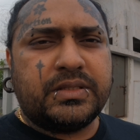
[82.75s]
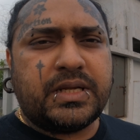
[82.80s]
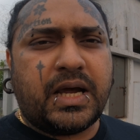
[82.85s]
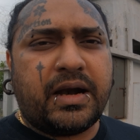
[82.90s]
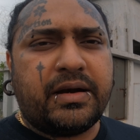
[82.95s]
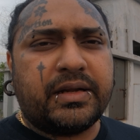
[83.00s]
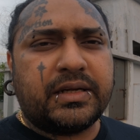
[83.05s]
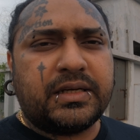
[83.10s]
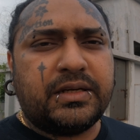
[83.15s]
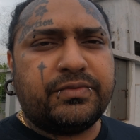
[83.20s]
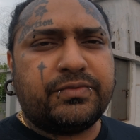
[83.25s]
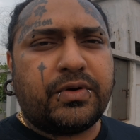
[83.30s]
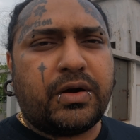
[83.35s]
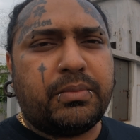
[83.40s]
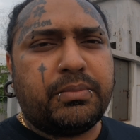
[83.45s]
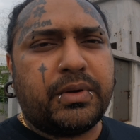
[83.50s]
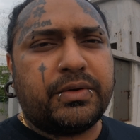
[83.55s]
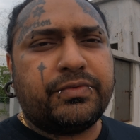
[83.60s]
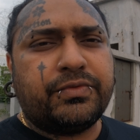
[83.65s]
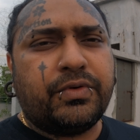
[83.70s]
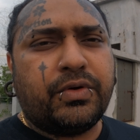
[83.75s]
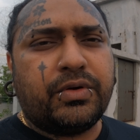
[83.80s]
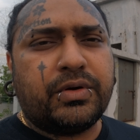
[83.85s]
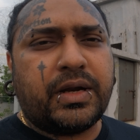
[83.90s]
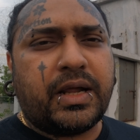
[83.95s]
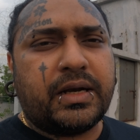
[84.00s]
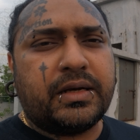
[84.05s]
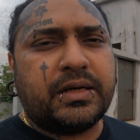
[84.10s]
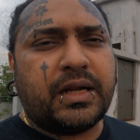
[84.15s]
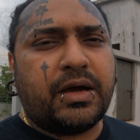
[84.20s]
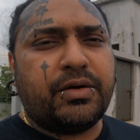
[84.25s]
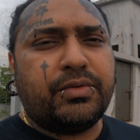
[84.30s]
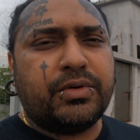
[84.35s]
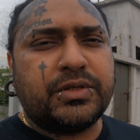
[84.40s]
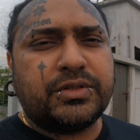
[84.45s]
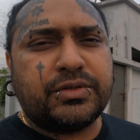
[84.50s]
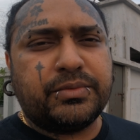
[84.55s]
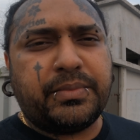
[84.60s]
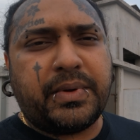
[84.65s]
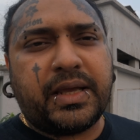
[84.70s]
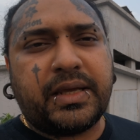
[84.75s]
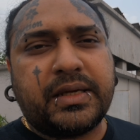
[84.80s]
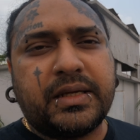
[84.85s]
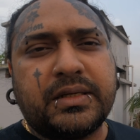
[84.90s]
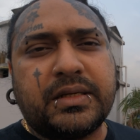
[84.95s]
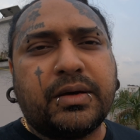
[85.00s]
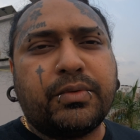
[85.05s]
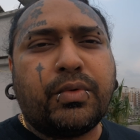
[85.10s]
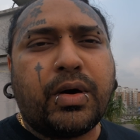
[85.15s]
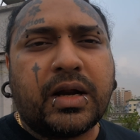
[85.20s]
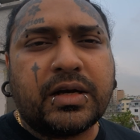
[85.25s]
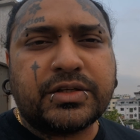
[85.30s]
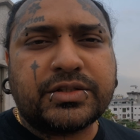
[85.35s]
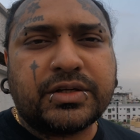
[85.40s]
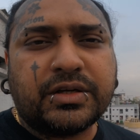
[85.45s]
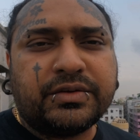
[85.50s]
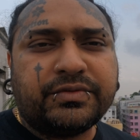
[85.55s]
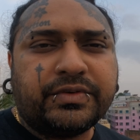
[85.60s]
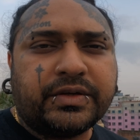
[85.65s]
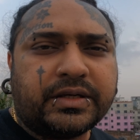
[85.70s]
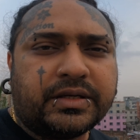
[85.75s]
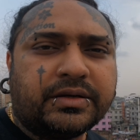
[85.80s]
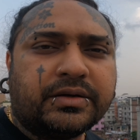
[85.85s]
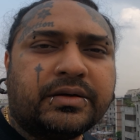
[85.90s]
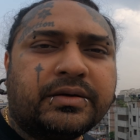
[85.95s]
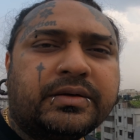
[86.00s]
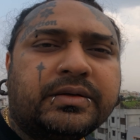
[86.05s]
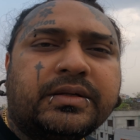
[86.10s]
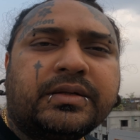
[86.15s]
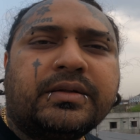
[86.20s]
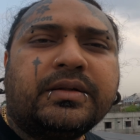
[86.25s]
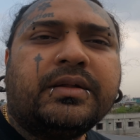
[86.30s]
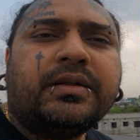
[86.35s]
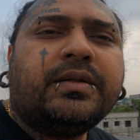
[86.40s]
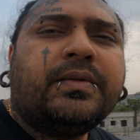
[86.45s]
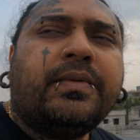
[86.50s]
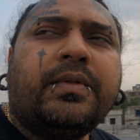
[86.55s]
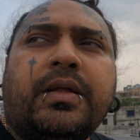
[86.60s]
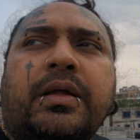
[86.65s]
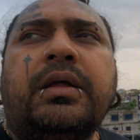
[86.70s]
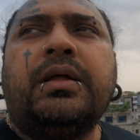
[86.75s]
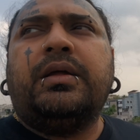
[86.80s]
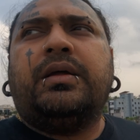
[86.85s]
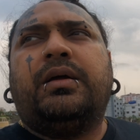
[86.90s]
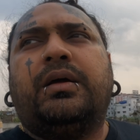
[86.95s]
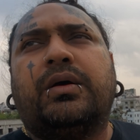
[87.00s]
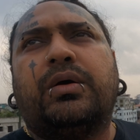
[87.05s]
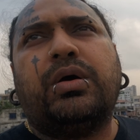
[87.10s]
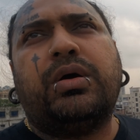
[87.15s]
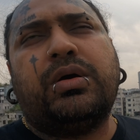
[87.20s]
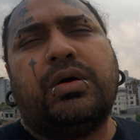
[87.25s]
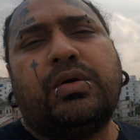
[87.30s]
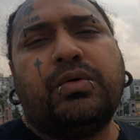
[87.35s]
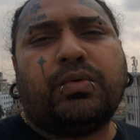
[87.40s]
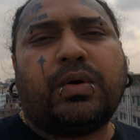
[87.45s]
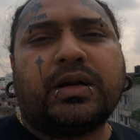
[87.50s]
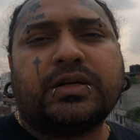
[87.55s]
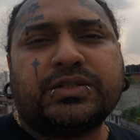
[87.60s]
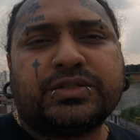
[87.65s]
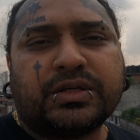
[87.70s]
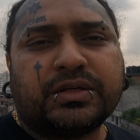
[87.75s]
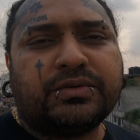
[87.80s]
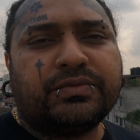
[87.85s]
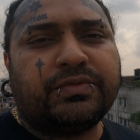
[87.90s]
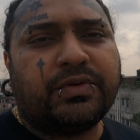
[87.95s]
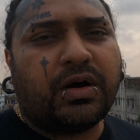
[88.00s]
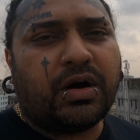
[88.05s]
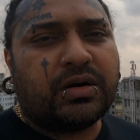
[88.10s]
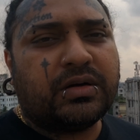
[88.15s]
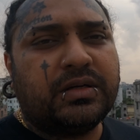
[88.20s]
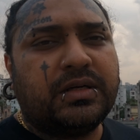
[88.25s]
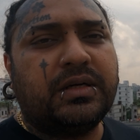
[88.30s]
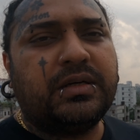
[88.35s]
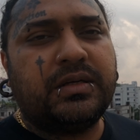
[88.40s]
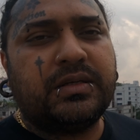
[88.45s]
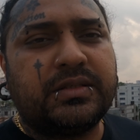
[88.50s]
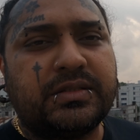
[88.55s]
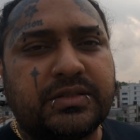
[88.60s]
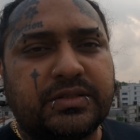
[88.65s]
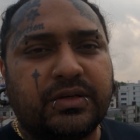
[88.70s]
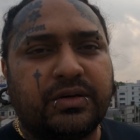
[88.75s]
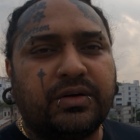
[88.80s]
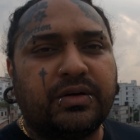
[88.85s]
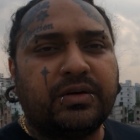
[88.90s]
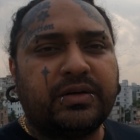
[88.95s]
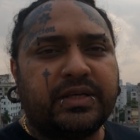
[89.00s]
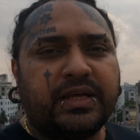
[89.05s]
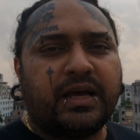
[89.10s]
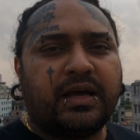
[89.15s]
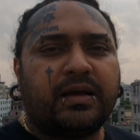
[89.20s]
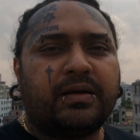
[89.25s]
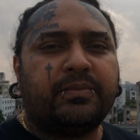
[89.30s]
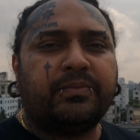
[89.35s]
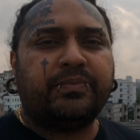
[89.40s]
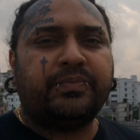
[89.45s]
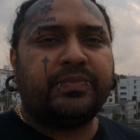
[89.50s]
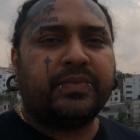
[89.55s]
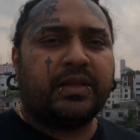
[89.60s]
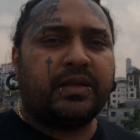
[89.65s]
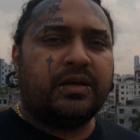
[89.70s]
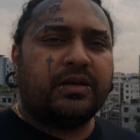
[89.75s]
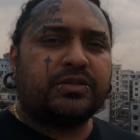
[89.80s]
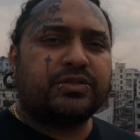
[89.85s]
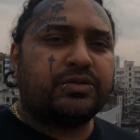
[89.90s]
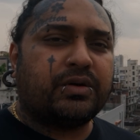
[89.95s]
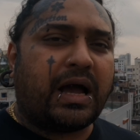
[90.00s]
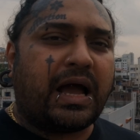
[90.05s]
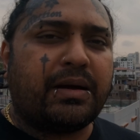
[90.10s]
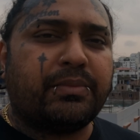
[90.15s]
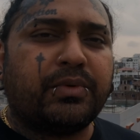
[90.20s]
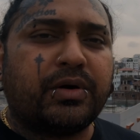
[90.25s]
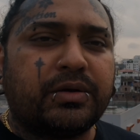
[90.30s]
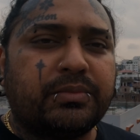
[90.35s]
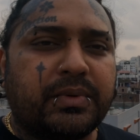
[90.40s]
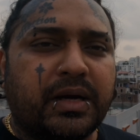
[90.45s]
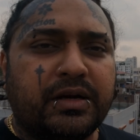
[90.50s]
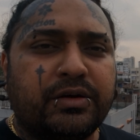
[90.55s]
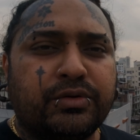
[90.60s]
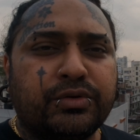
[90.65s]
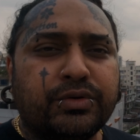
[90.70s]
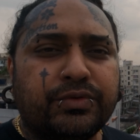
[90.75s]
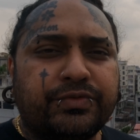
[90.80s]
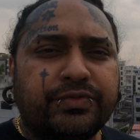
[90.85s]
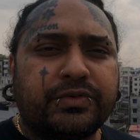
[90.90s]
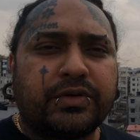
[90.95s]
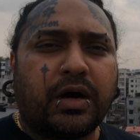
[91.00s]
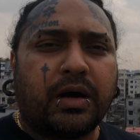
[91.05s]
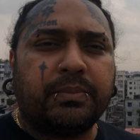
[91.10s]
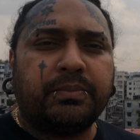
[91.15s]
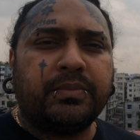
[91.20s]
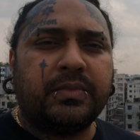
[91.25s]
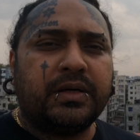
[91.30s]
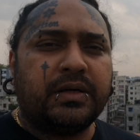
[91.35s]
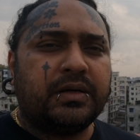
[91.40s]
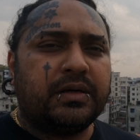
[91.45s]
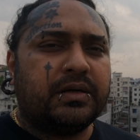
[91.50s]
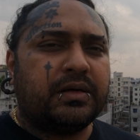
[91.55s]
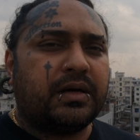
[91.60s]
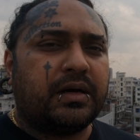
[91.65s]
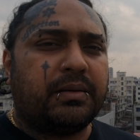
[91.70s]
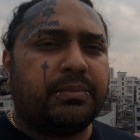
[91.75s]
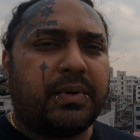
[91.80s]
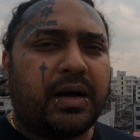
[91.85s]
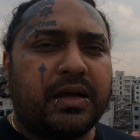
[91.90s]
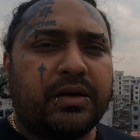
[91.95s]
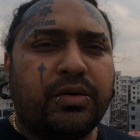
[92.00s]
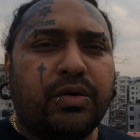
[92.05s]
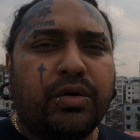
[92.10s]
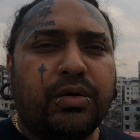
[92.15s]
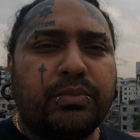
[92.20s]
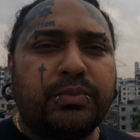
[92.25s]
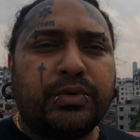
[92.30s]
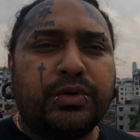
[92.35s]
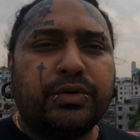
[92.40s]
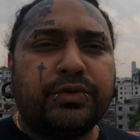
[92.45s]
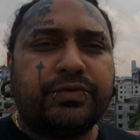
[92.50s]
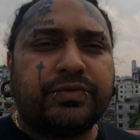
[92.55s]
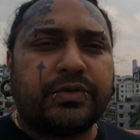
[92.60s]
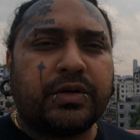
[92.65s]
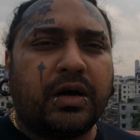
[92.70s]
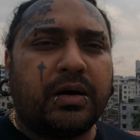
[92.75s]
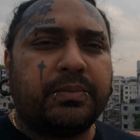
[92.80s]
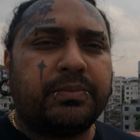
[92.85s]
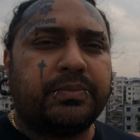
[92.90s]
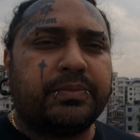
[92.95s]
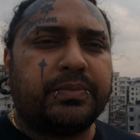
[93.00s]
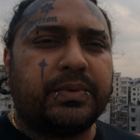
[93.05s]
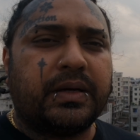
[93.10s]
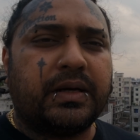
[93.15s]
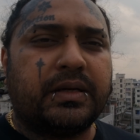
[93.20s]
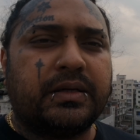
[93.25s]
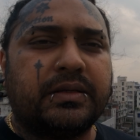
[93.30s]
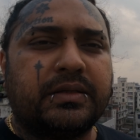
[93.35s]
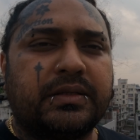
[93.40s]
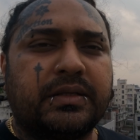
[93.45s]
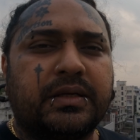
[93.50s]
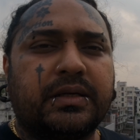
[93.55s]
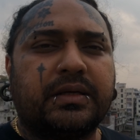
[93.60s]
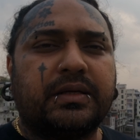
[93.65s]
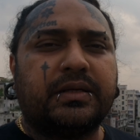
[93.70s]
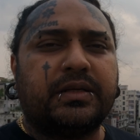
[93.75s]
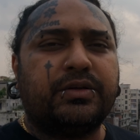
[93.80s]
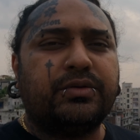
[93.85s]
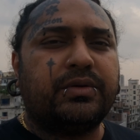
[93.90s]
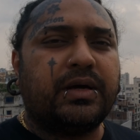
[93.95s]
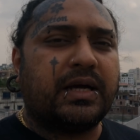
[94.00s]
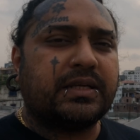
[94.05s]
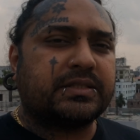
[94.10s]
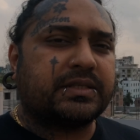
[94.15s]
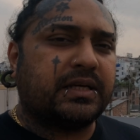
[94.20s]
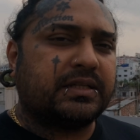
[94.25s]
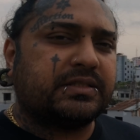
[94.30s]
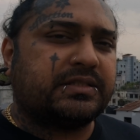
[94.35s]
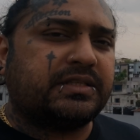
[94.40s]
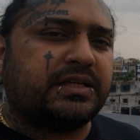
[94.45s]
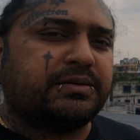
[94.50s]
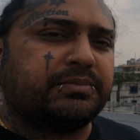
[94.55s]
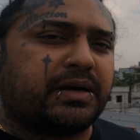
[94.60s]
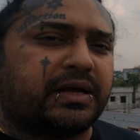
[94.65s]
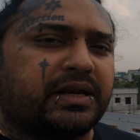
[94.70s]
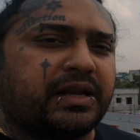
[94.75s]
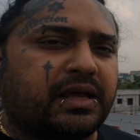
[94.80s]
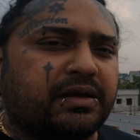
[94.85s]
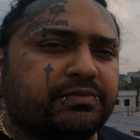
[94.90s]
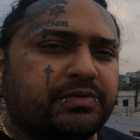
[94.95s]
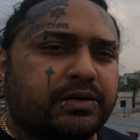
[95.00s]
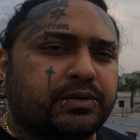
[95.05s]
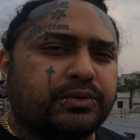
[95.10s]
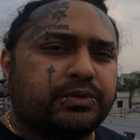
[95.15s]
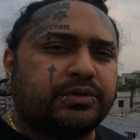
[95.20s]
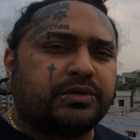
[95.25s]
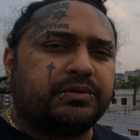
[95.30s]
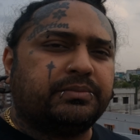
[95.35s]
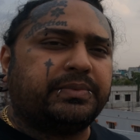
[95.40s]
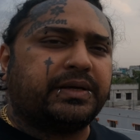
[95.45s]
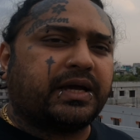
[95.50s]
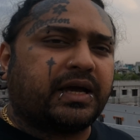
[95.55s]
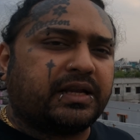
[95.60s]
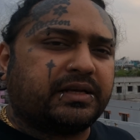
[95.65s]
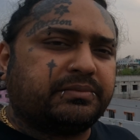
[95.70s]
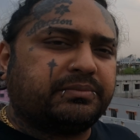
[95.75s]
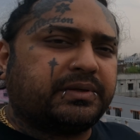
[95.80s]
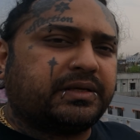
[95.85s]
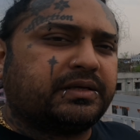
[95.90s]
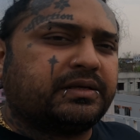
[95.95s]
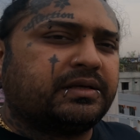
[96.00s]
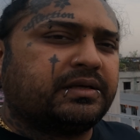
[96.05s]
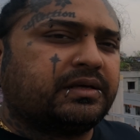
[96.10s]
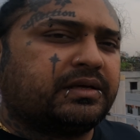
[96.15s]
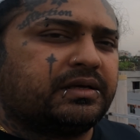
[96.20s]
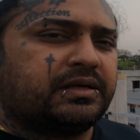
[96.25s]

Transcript: directly from my phone, and I want to make it a one-shot video, one-shot vlog. So yeah, so I'm on my rooftop, my home rooftop, and you guys can see my neighborhood behind me,